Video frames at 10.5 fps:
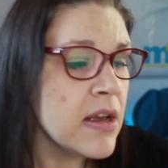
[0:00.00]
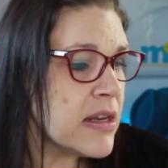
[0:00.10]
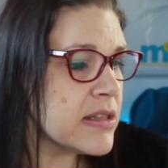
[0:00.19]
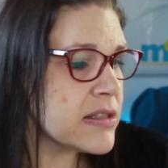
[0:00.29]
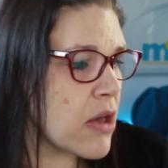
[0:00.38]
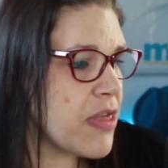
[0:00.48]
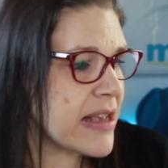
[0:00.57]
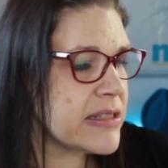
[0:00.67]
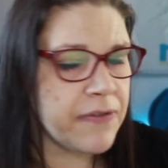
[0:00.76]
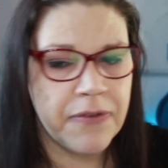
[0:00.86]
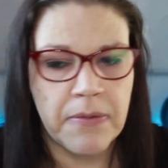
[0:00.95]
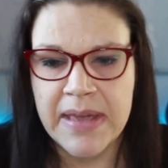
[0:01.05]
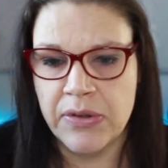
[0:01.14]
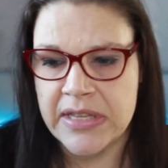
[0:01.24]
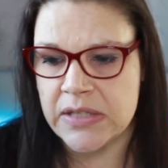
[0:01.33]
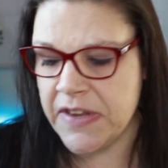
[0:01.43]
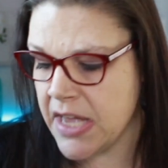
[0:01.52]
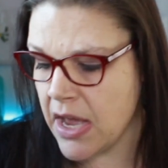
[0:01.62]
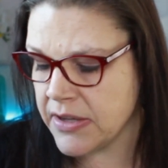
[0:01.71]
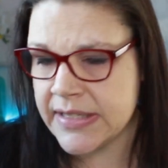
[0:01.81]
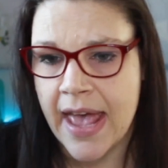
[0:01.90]
So that's it from me on this video
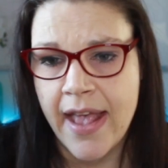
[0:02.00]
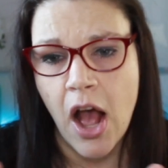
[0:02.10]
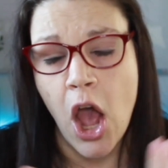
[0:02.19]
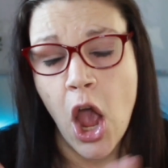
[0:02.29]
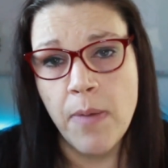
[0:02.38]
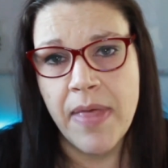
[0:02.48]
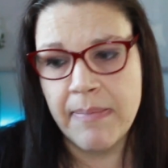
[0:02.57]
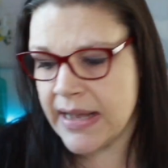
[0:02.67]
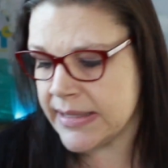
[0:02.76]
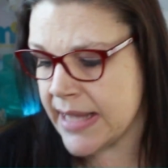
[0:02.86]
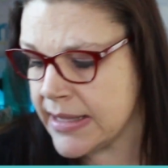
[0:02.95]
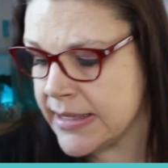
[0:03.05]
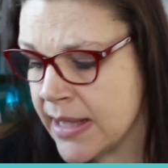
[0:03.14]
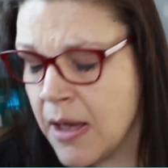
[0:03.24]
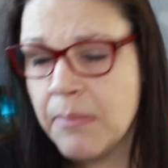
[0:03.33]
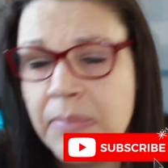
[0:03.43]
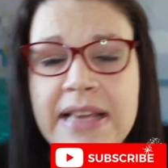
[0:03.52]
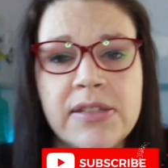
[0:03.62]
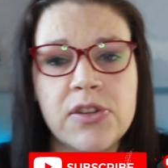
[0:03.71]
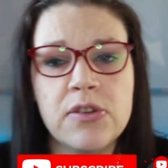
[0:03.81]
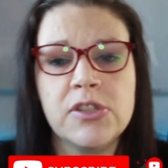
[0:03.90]
today. I hope that makes sense. Please
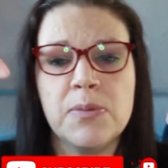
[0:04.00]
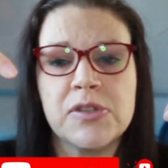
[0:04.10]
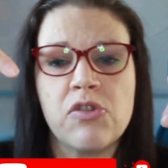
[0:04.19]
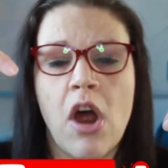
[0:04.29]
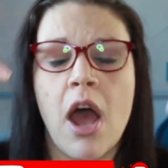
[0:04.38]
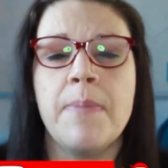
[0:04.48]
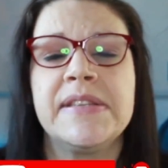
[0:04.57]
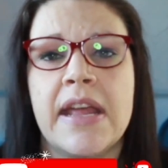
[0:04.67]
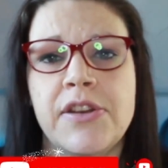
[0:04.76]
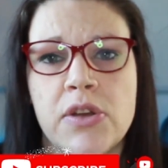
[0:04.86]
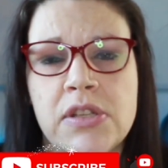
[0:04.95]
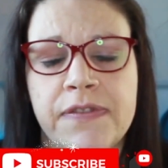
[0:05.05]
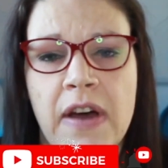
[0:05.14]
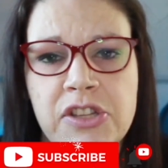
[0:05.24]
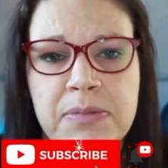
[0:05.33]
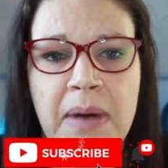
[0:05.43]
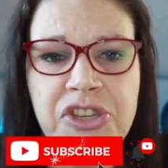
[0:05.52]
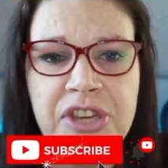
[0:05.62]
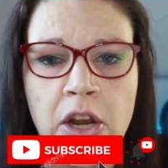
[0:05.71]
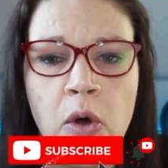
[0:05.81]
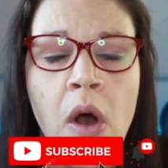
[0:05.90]
do subscribe, stay notified to my
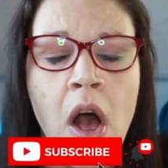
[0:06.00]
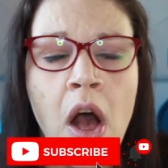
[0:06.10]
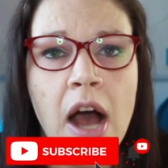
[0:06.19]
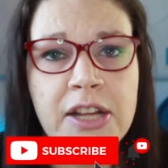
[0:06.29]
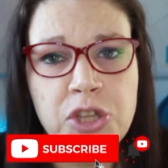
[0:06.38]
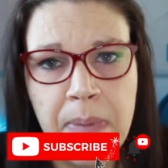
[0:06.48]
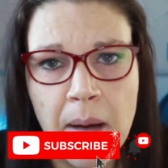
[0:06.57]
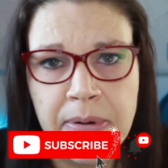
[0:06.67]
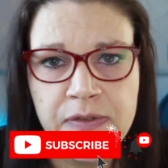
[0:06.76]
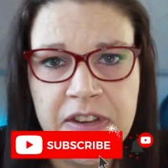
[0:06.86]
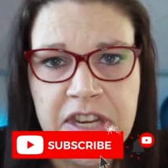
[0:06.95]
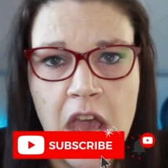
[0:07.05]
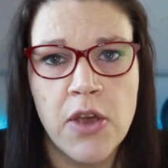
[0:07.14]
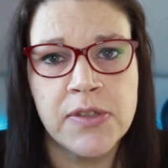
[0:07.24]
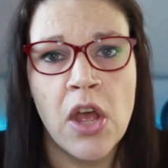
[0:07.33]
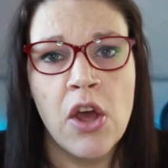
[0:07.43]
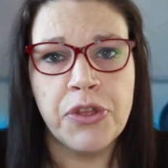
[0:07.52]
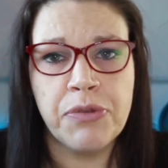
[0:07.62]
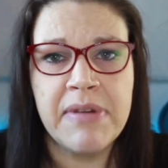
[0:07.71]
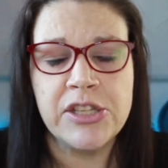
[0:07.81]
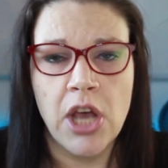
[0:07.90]
channel. I do publish videos
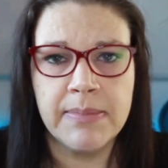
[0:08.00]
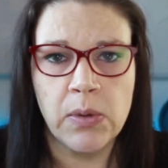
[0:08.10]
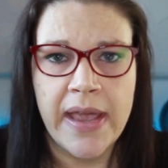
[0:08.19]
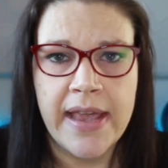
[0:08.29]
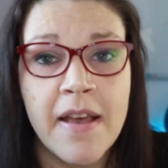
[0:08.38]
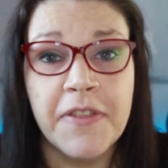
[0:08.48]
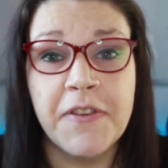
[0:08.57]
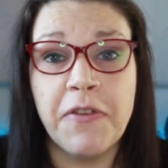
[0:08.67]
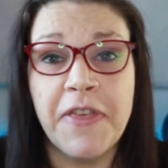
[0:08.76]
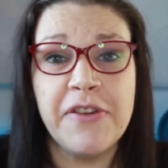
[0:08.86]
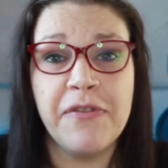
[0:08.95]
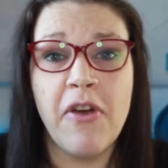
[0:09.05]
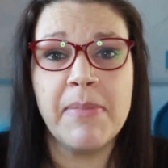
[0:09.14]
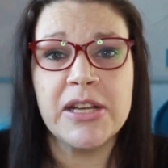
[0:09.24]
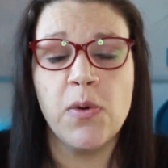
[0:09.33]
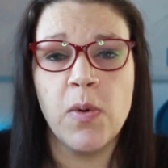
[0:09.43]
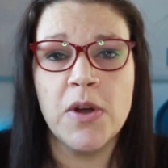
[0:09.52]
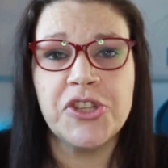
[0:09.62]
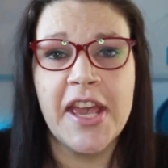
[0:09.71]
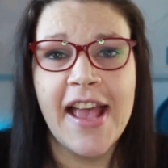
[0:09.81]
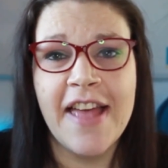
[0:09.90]
3 times a week. So thank you very much for
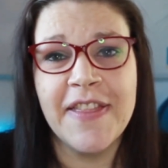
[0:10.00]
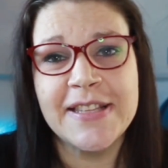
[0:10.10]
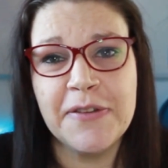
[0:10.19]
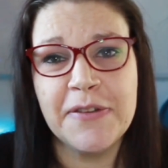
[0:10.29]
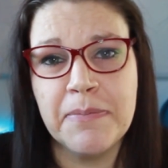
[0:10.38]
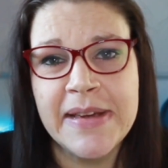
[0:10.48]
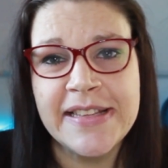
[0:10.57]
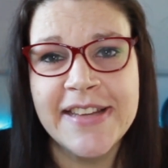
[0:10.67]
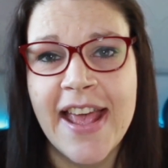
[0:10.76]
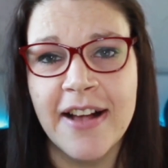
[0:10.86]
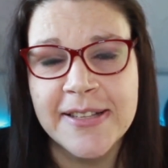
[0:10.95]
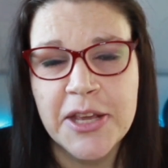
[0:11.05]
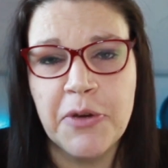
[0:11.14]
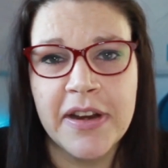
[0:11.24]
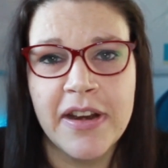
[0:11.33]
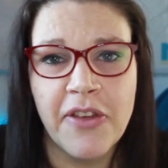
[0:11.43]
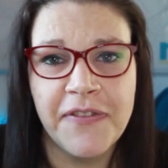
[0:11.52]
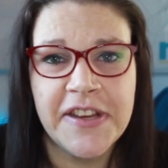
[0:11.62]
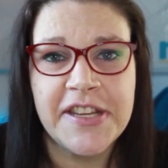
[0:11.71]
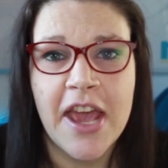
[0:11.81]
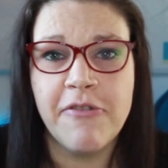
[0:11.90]
watching, and that's it from me today. I'll see you on another
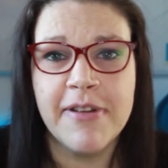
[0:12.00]
video real